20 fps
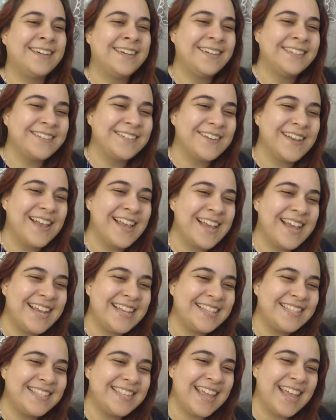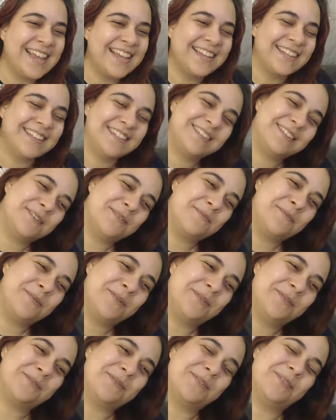Soraya is saying it's so
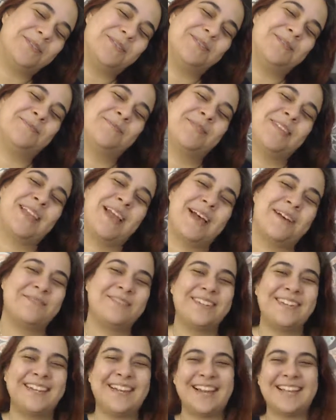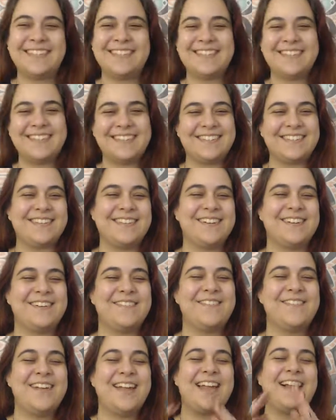beautiful. I'm glad, sister.
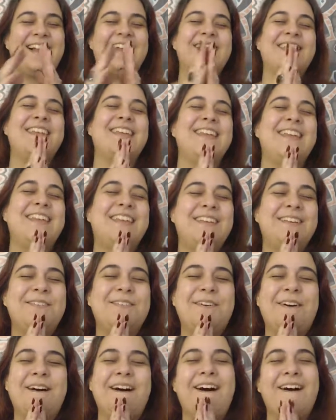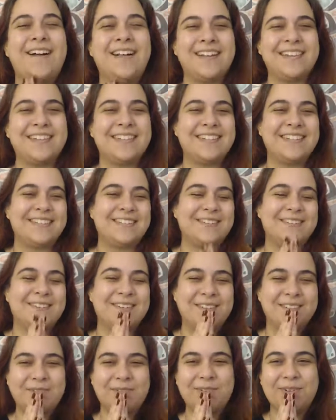Well, thank you all,
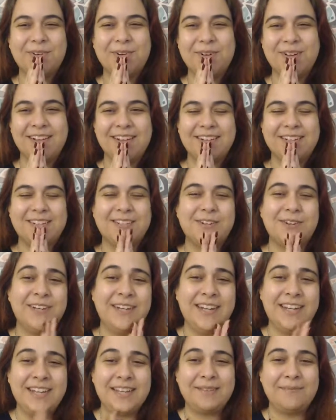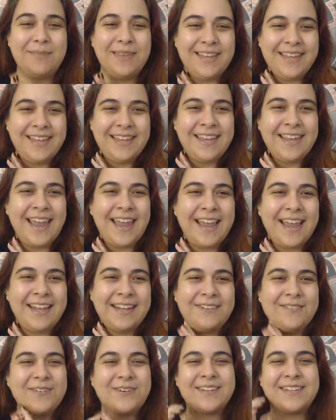sisters, for joining me.
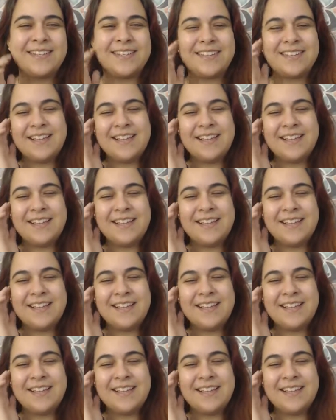It was